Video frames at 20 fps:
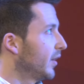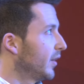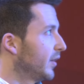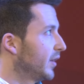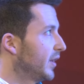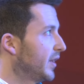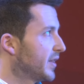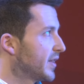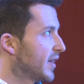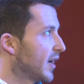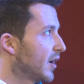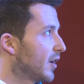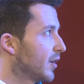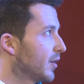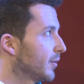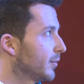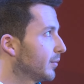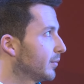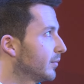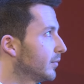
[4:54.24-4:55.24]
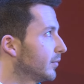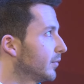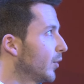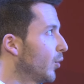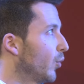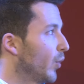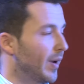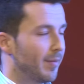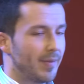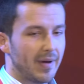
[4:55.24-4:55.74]
These are
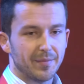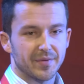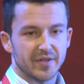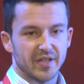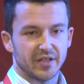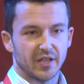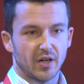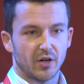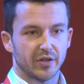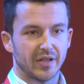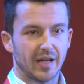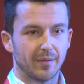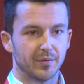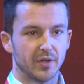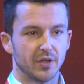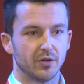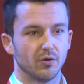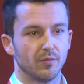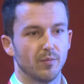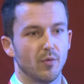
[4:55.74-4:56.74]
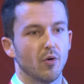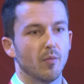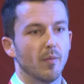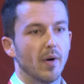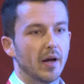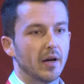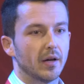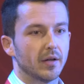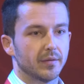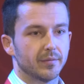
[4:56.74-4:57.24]
web apps that are adapted to
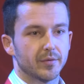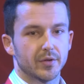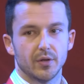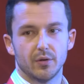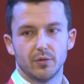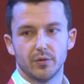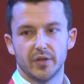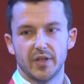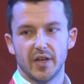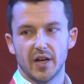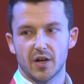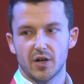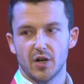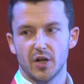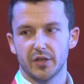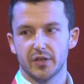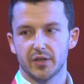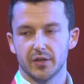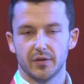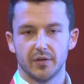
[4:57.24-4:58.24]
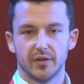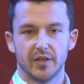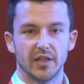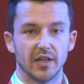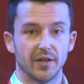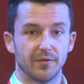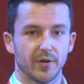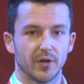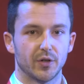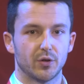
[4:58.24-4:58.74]
mobile. So they are not
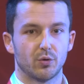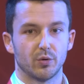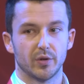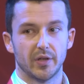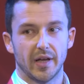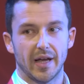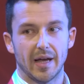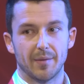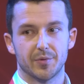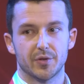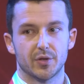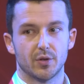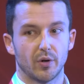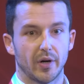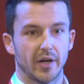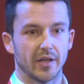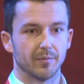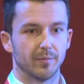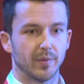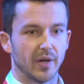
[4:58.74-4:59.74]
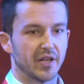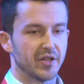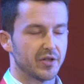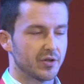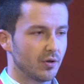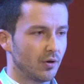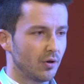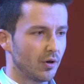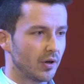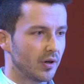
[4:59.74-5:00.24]
delivered through the App Store and Play
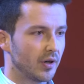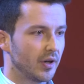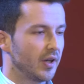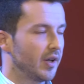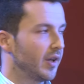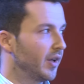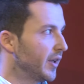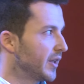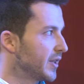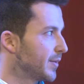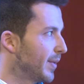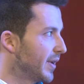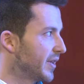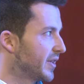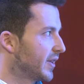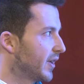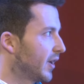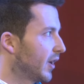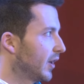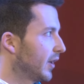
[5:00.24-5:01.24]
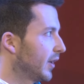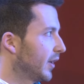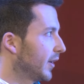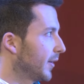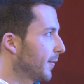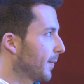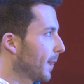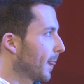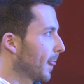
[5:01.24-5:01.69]
Store. It's basically